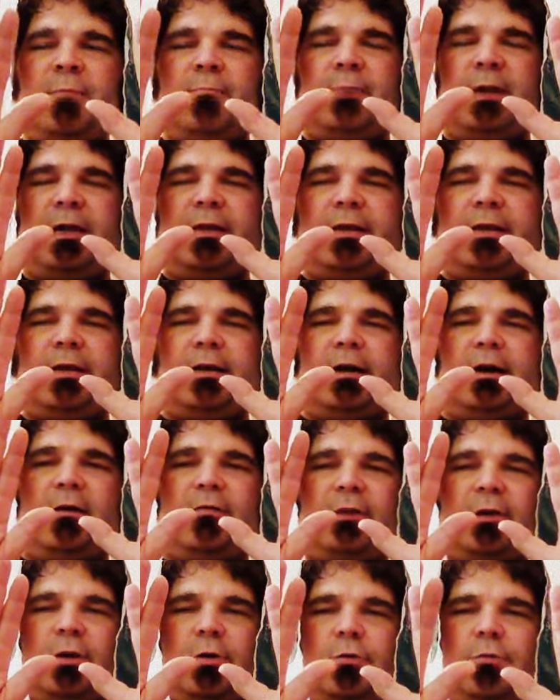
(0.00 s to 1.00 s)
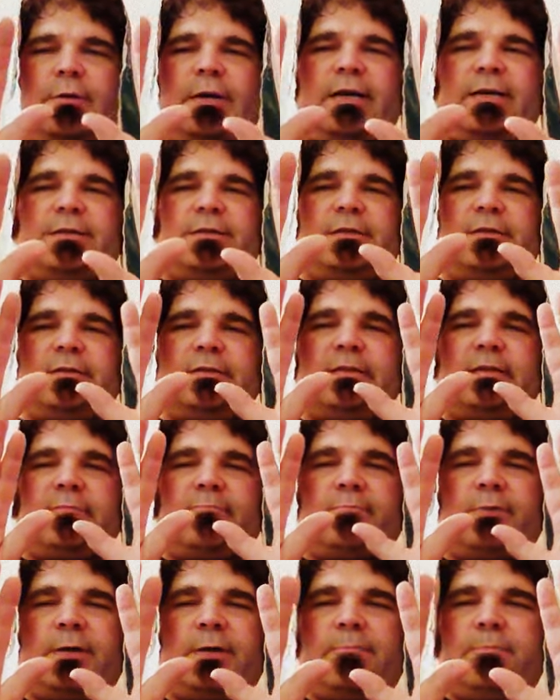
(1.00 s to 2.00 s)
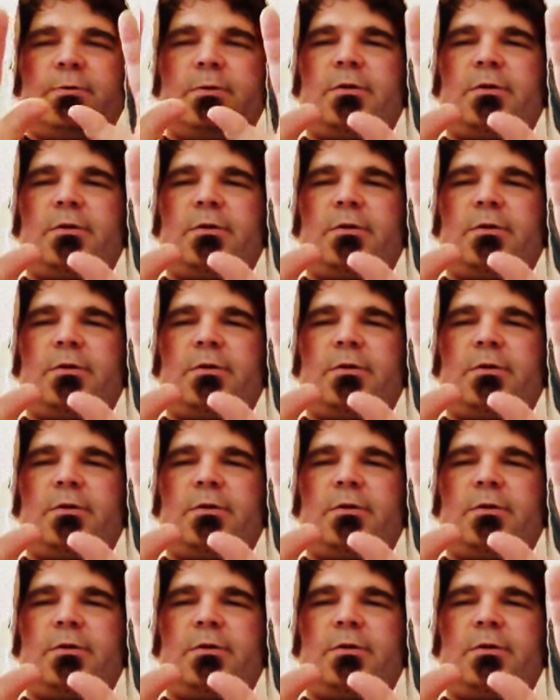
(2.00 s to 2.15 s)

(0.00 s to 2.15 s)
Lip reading: May the other creations that people